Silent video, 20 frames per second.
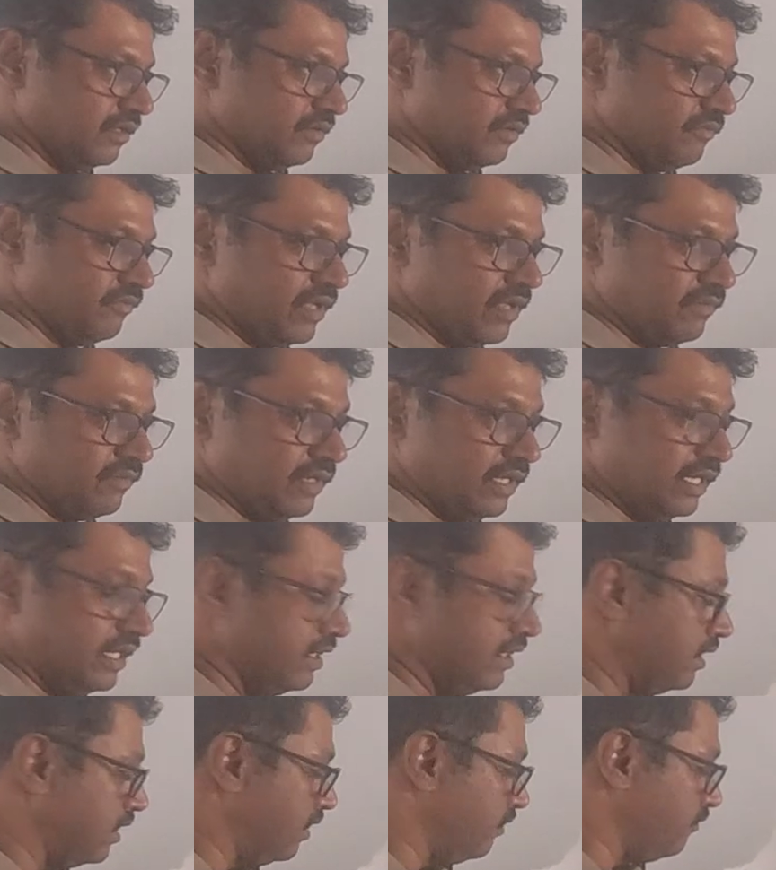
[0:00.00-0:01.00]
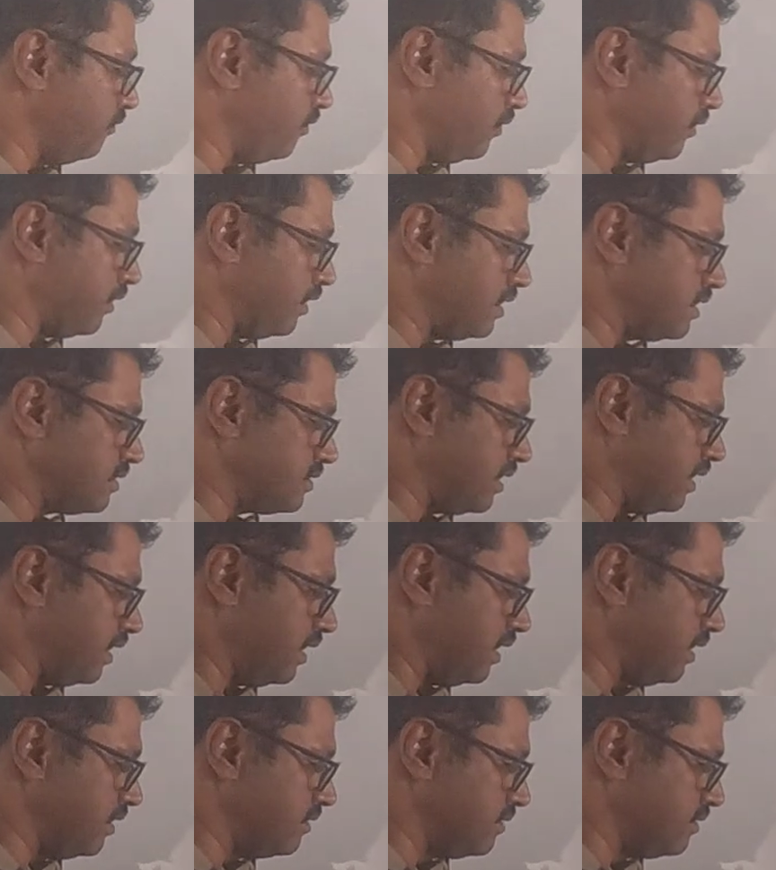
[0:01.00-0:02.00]
we have learned in Fourier
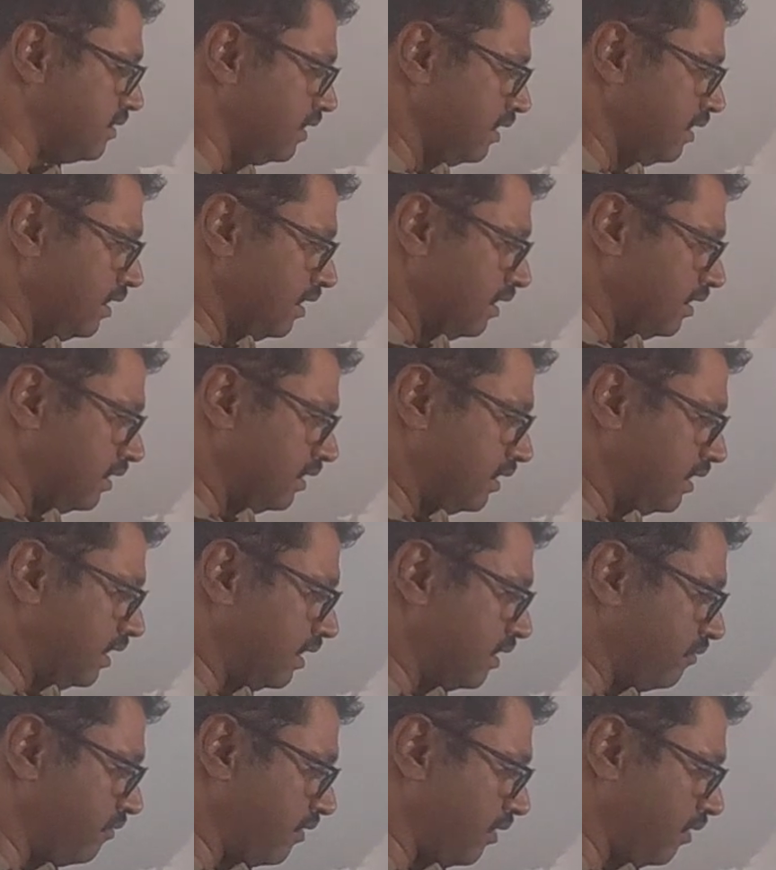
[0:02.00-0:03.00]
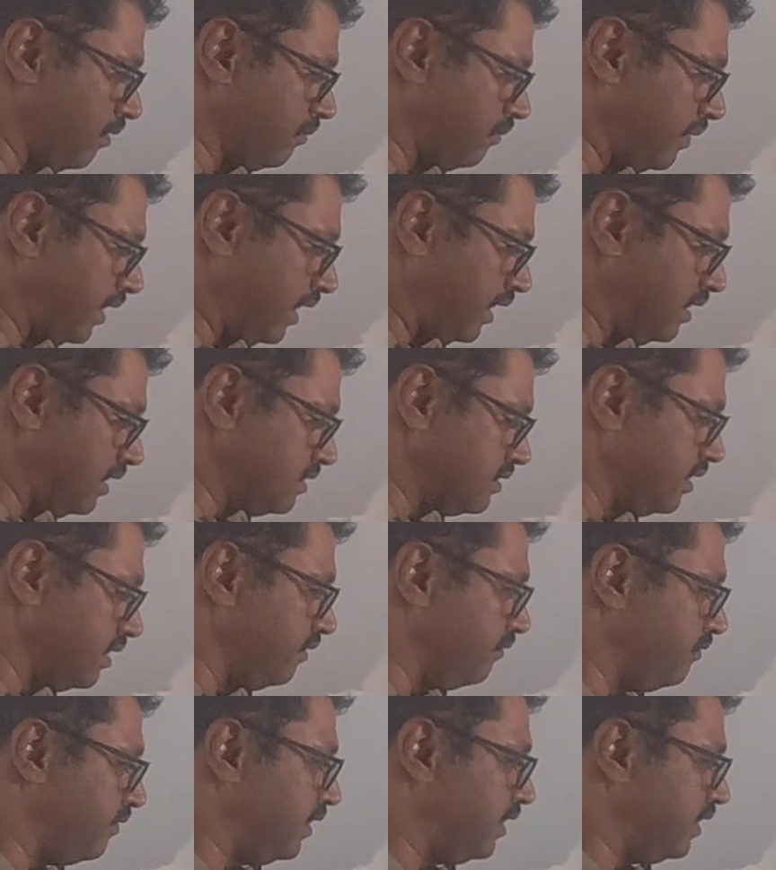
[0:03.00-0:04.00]
series that from minus
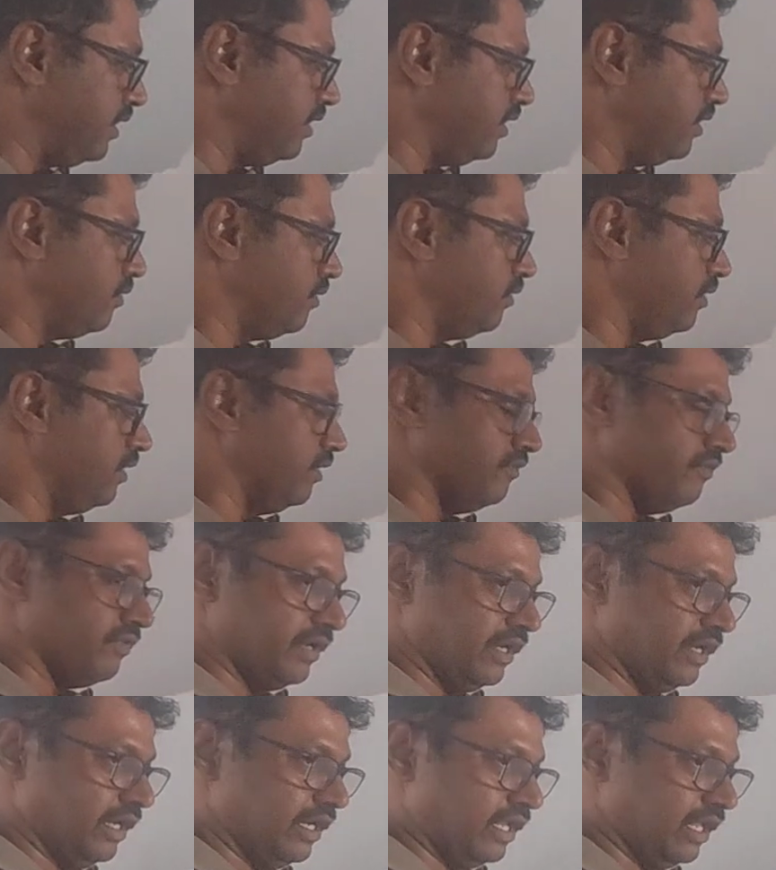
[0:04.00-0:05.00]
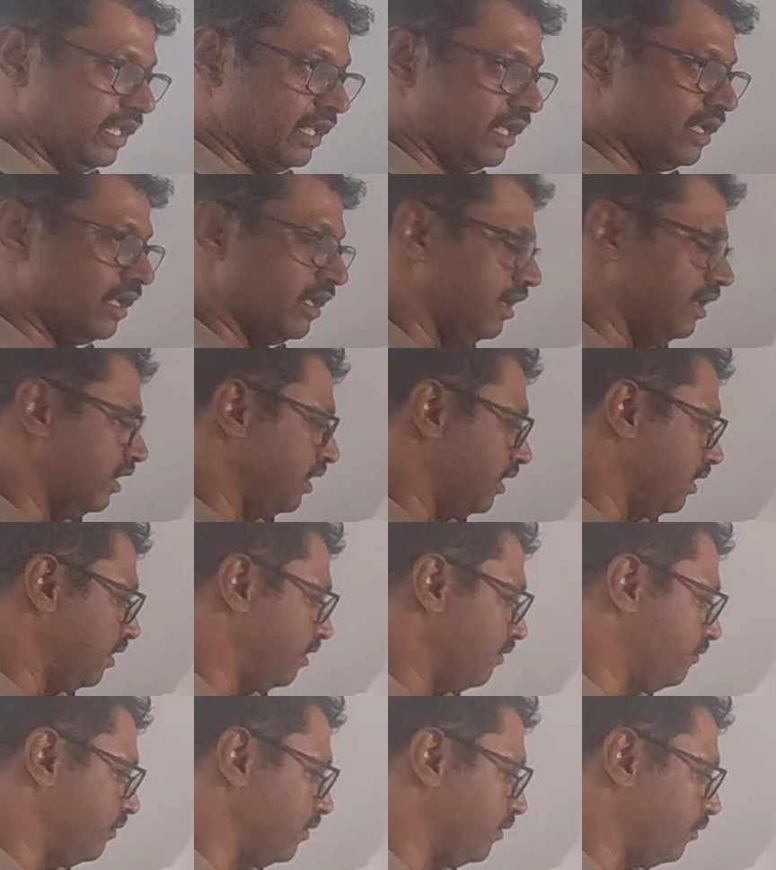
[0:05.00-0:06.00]
infinity to infinity,
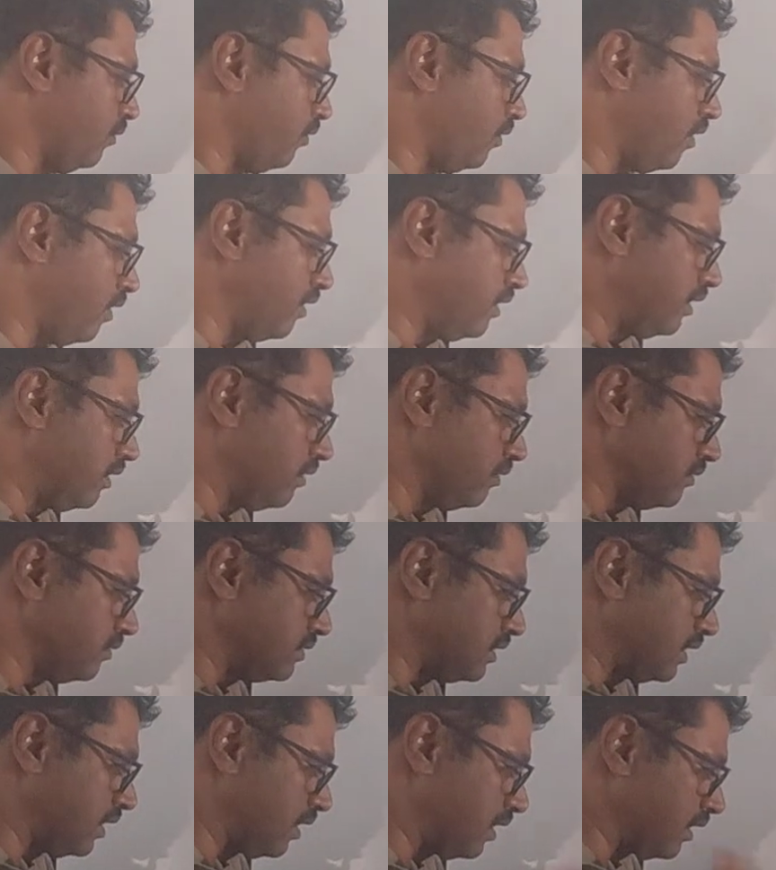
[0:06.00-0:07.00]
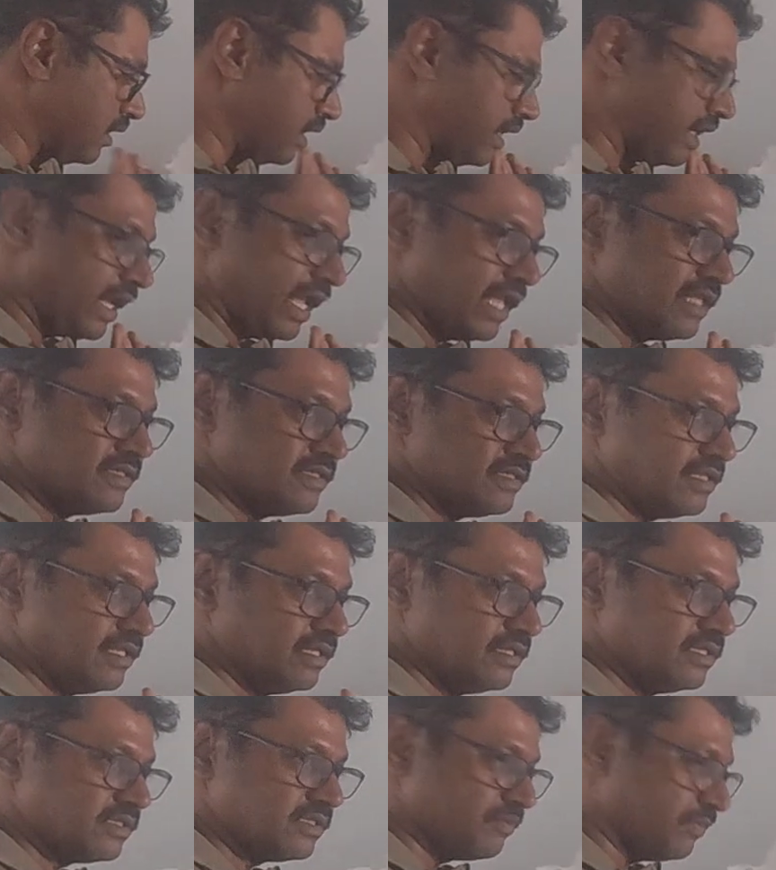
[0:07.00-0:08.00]
if you want to cancel
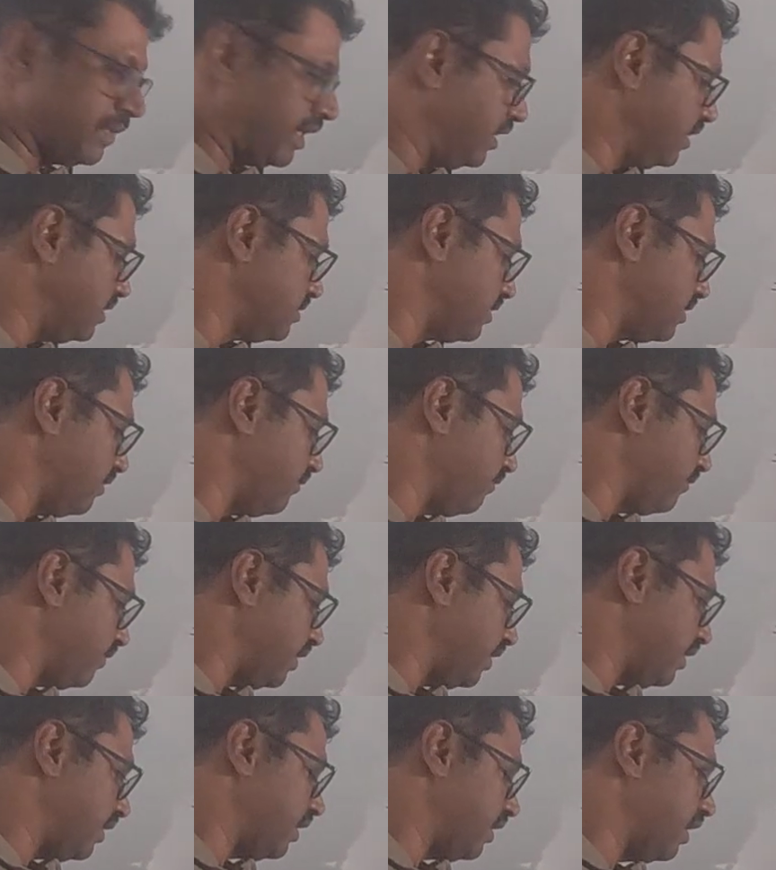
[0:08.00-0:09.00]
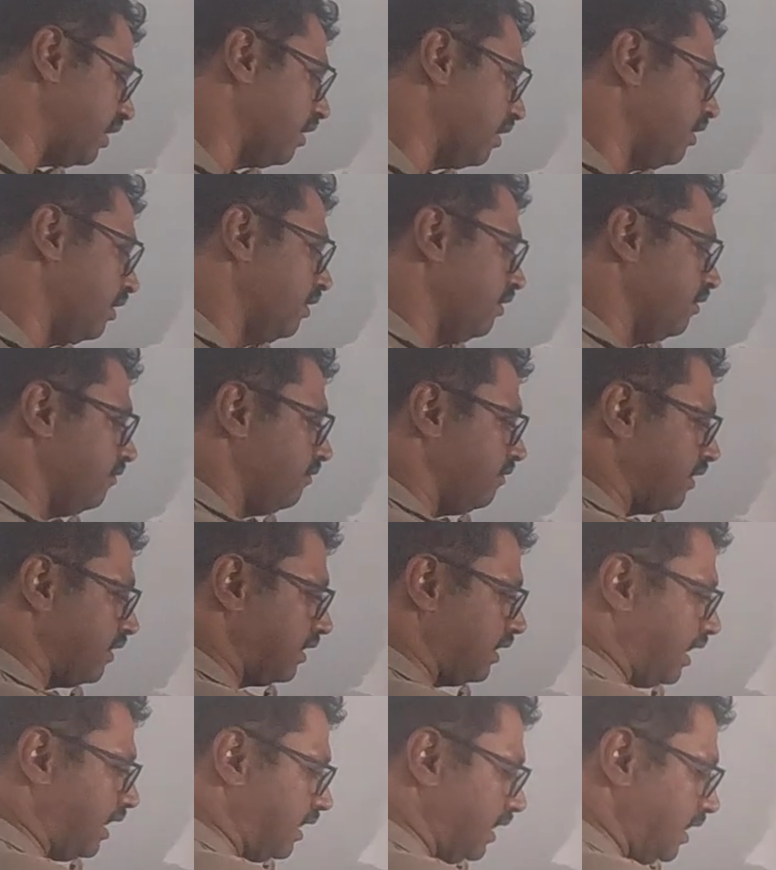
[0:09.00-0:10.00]
this minus infinity, for
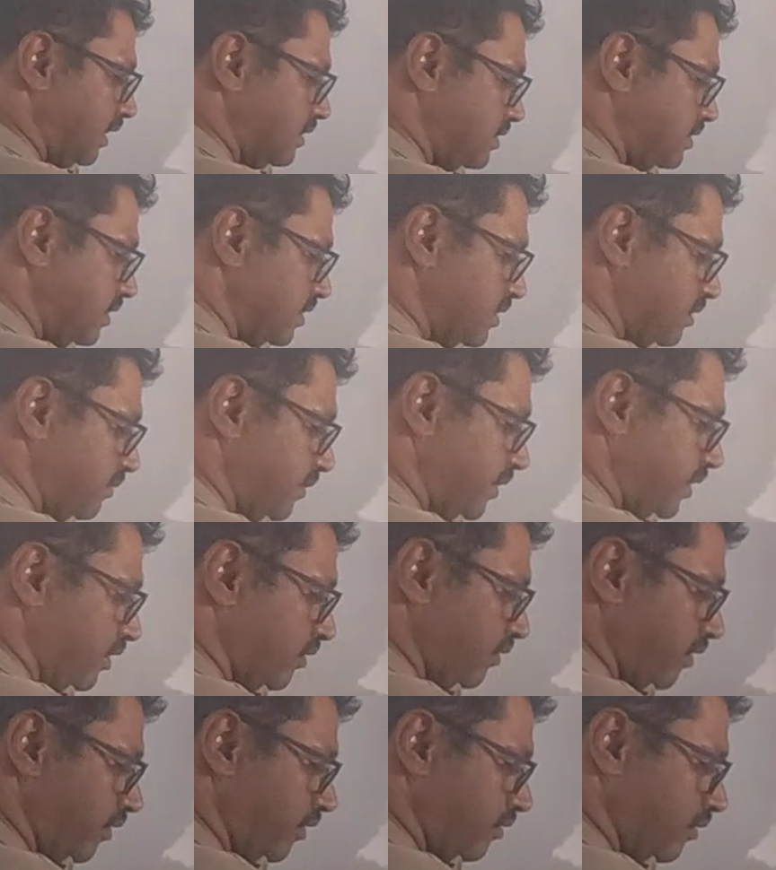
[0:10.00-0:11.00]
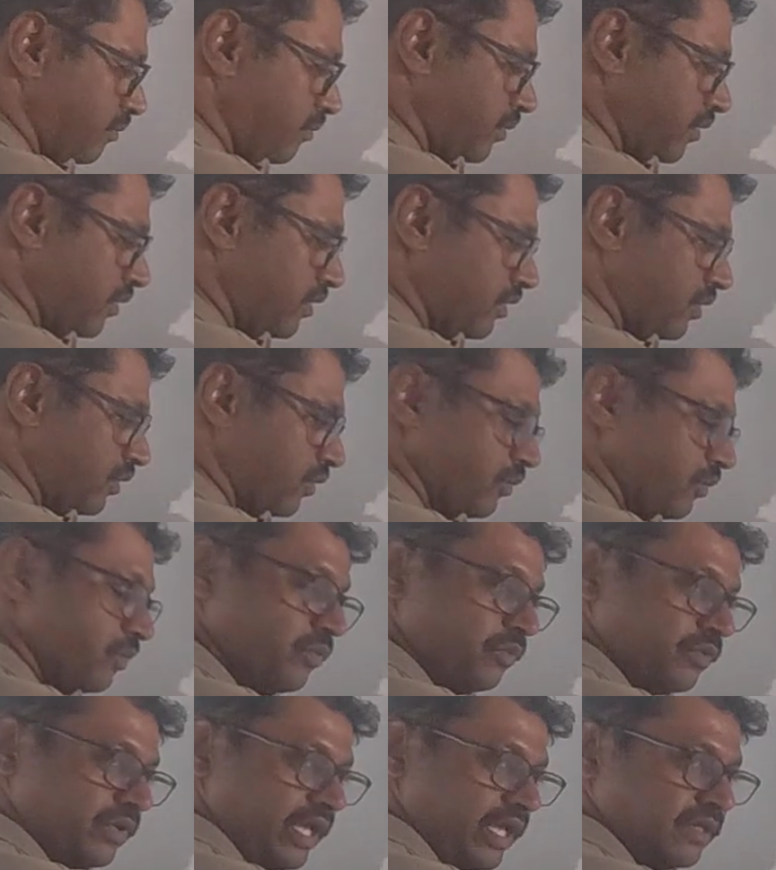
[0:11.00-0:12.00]
that adjustment you have to put
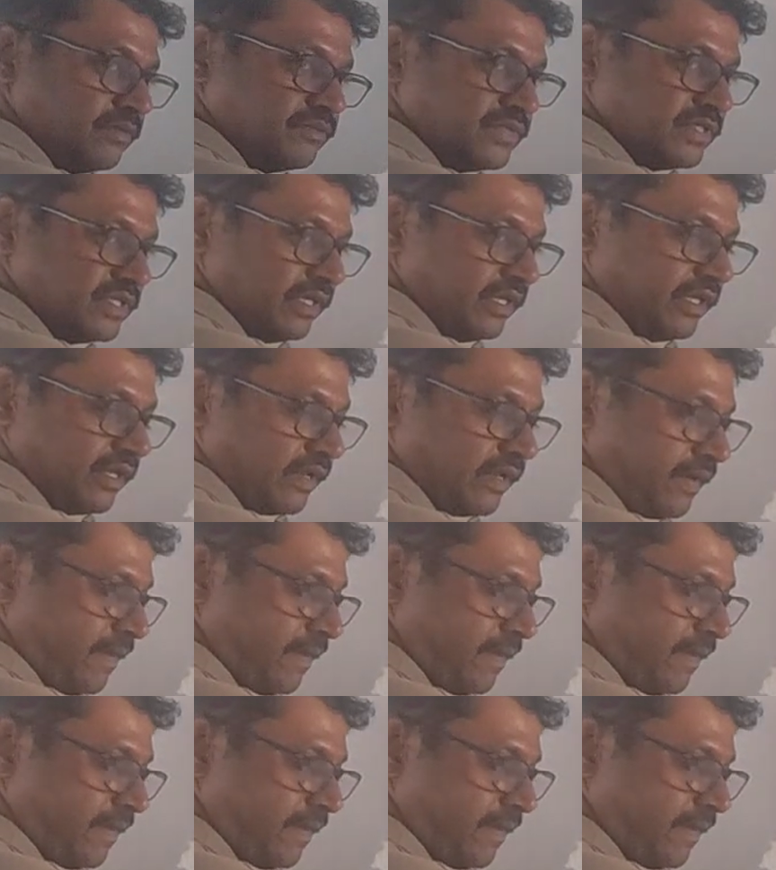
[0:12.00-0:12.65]
2 times here.